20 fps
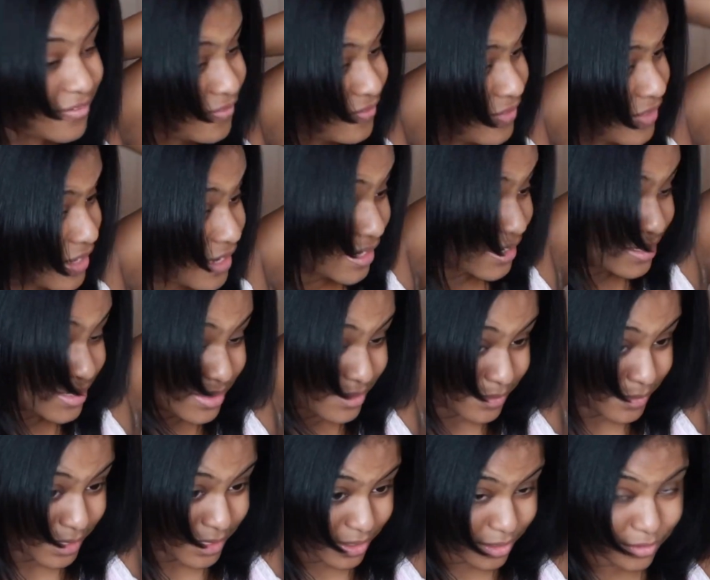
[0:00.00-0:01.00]
flat
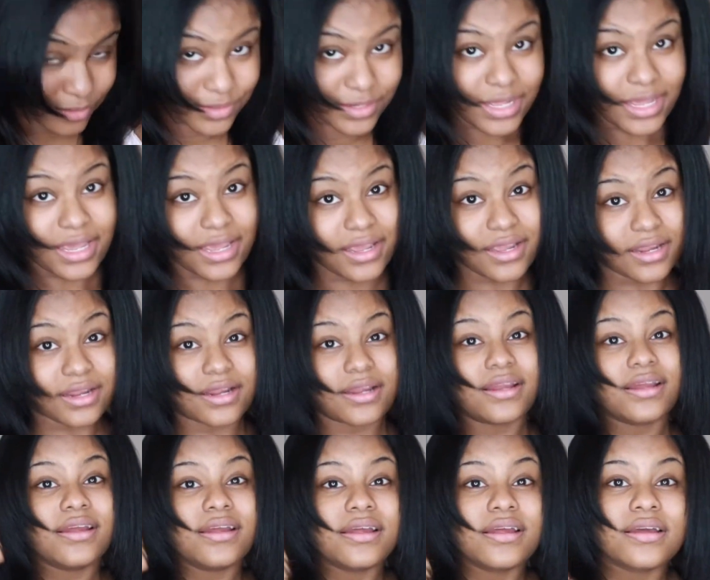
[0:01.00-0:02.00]
ironing my own
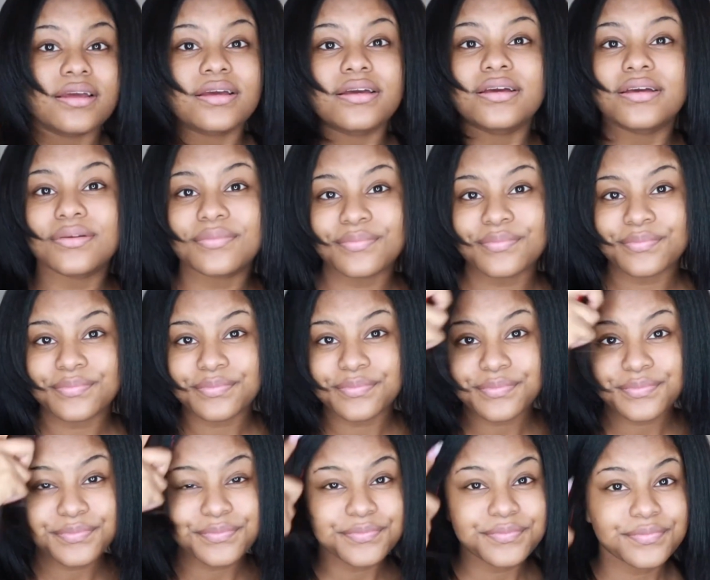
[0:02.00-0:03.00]
hair.
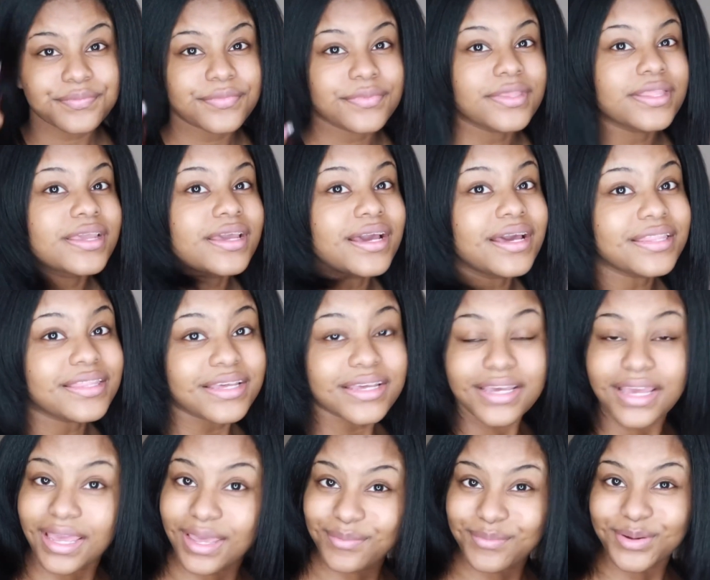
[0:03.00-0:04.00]
I
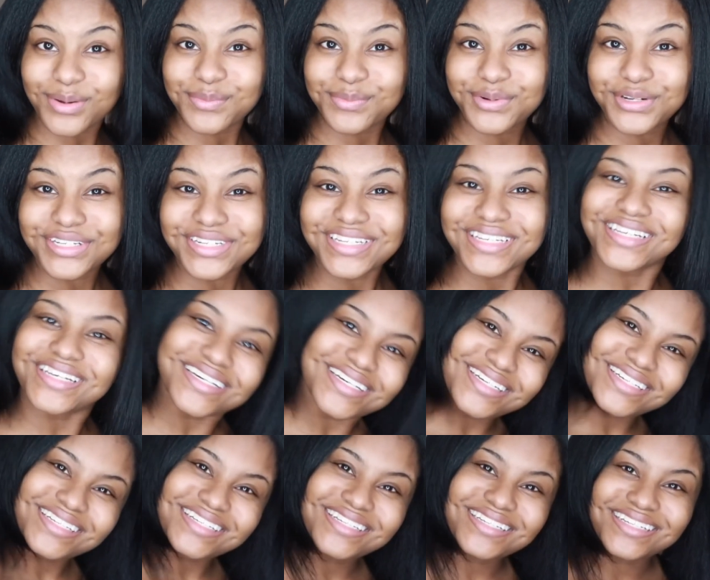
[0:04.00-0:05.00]
think it came out pretty
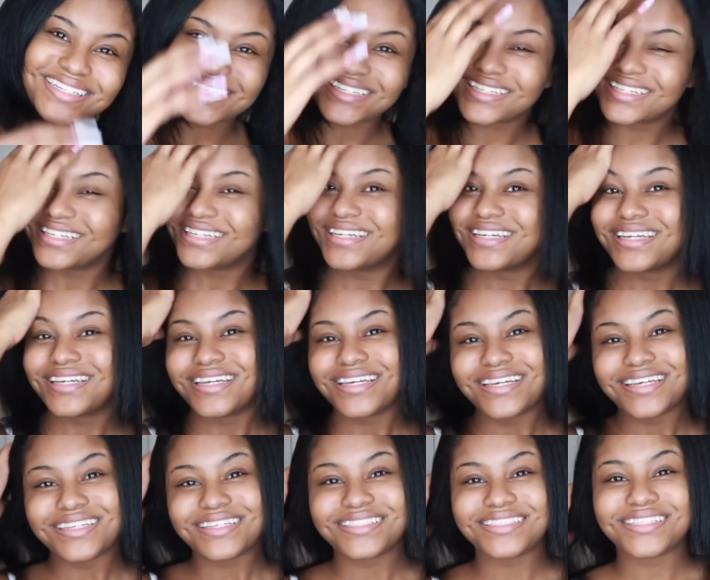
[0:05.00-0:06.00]
good.
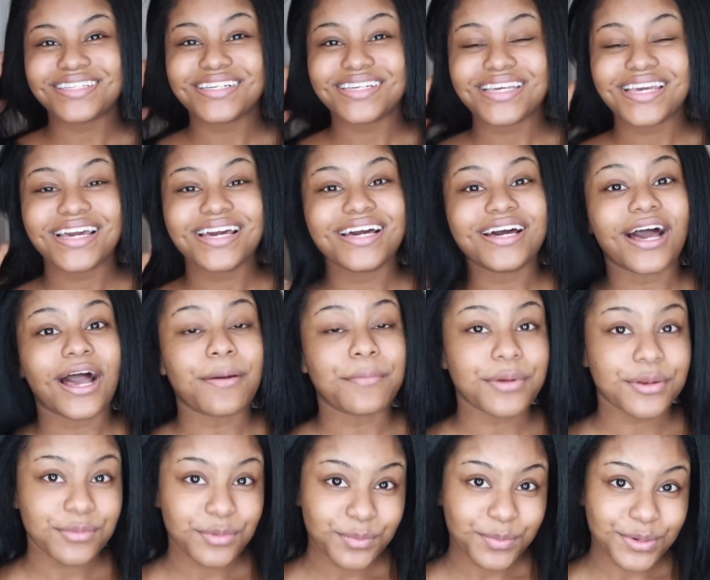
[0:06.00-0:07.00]
So yeah, I'm
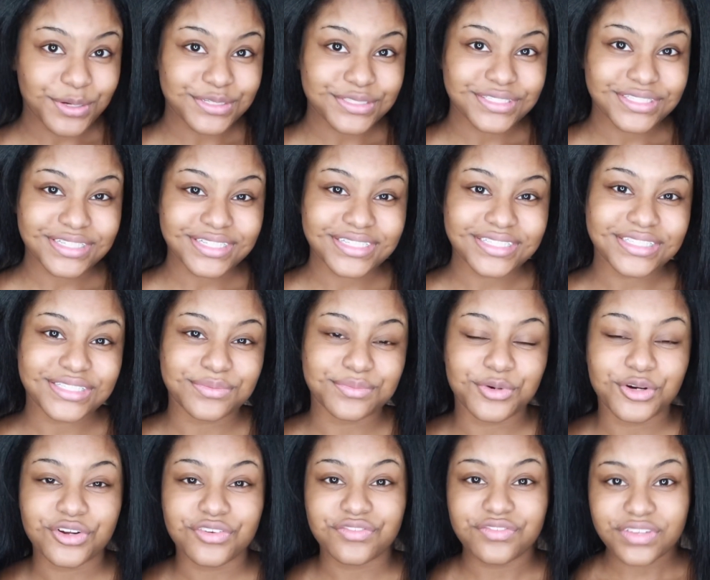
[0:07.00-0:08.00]
gonna be posting some
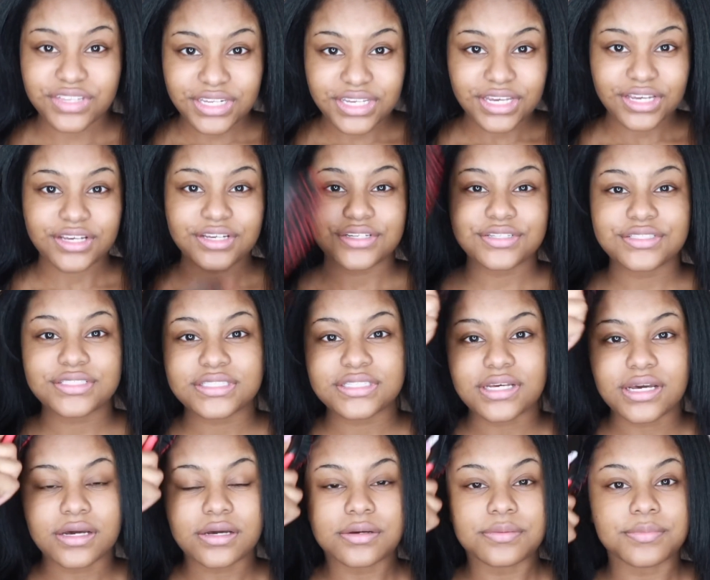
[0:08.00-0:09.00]
more videos.
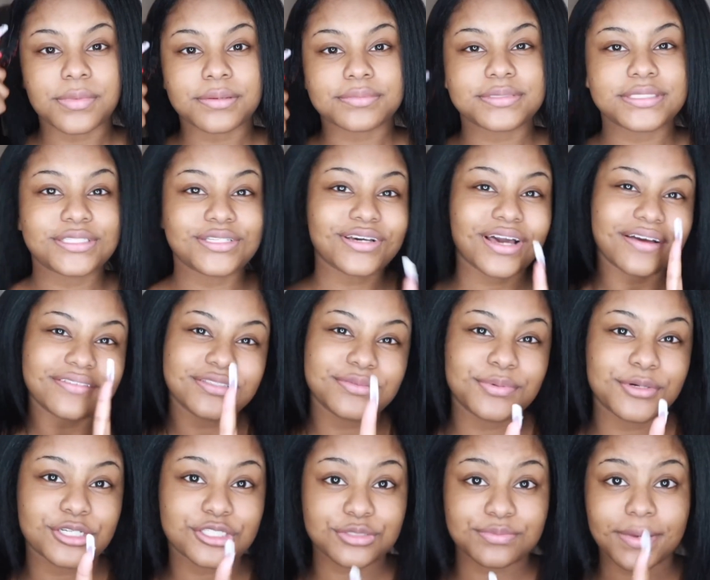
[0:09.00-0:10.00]
I still have to
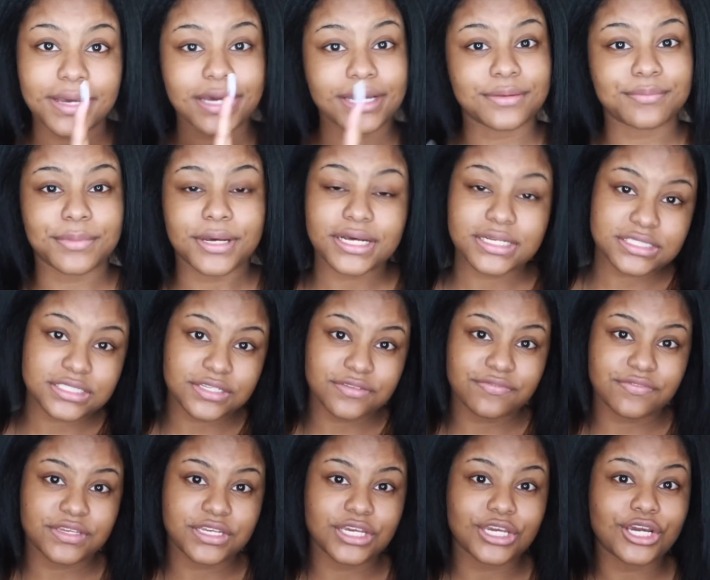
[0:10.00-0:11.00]
post my
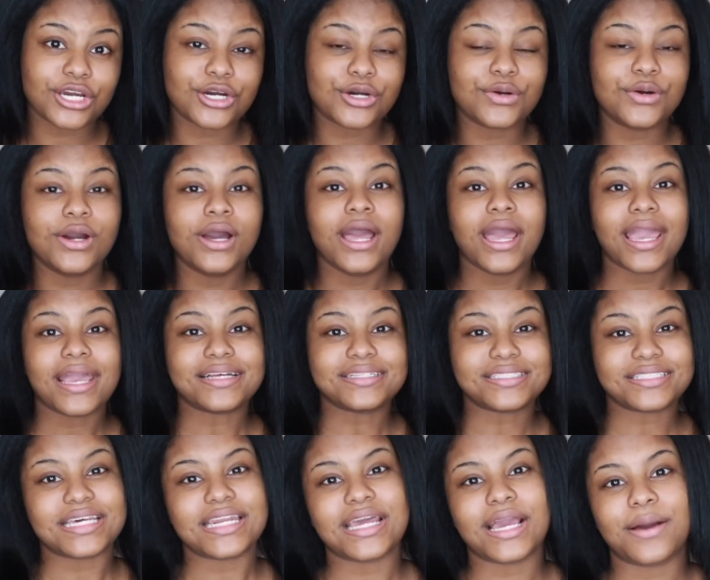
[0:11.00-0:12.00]
unboxing video
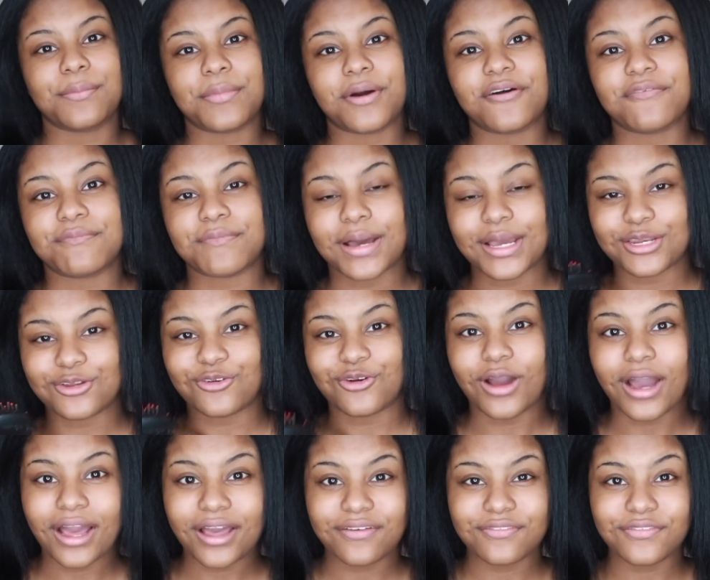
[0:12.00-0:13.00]
and setting up of my new
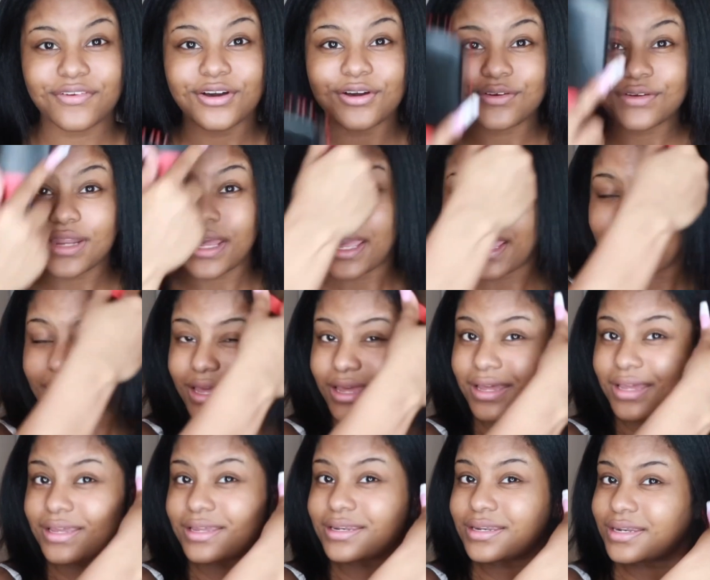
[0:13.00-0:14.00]
iPhone,
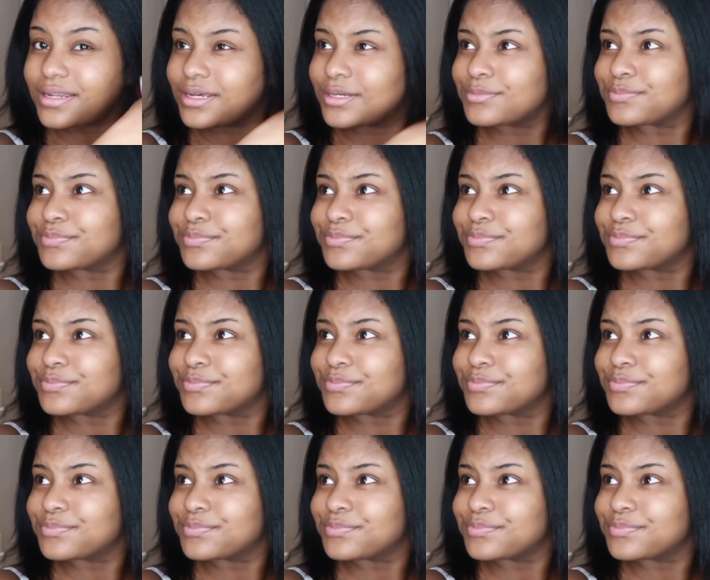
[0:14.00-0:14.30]
and